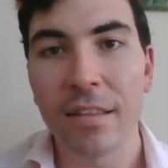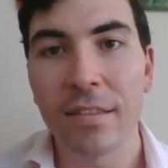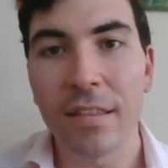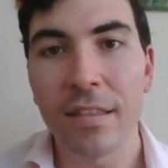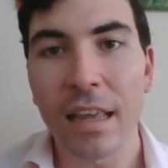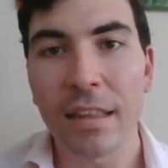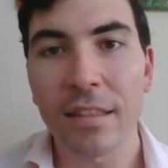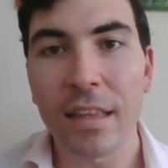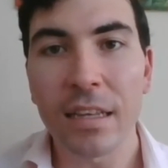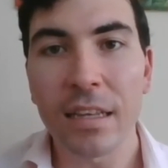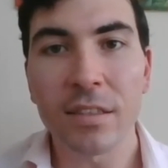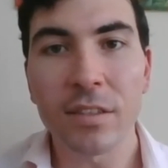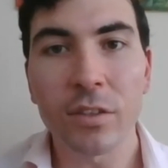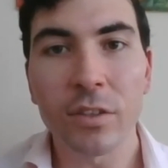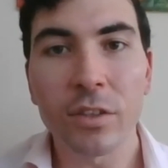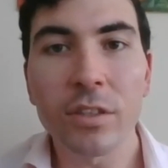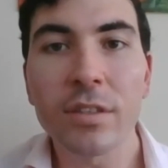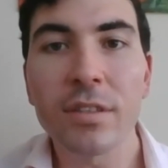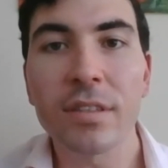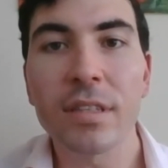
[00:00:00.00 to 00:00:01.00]
that there's a
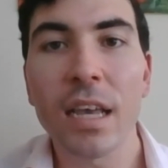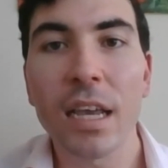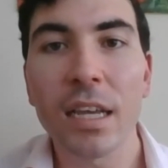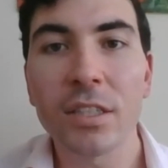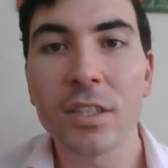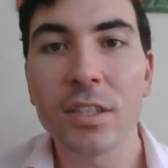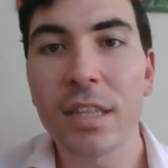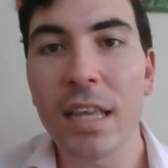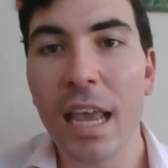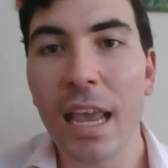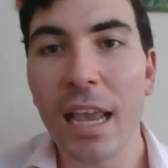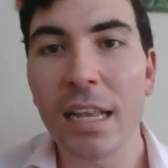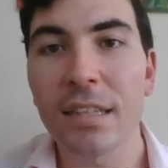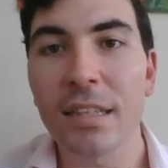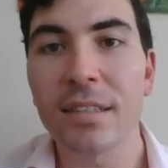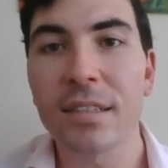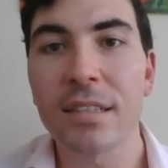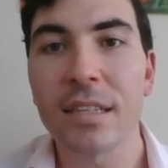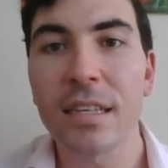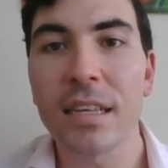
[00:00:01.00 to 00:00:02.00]
good side to the
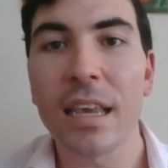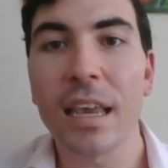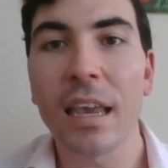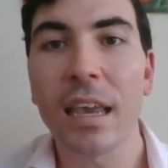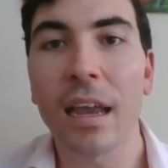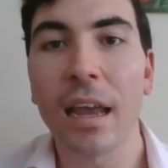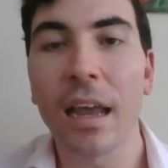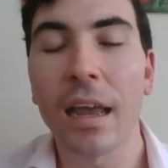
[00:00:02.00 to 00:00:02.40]
ANC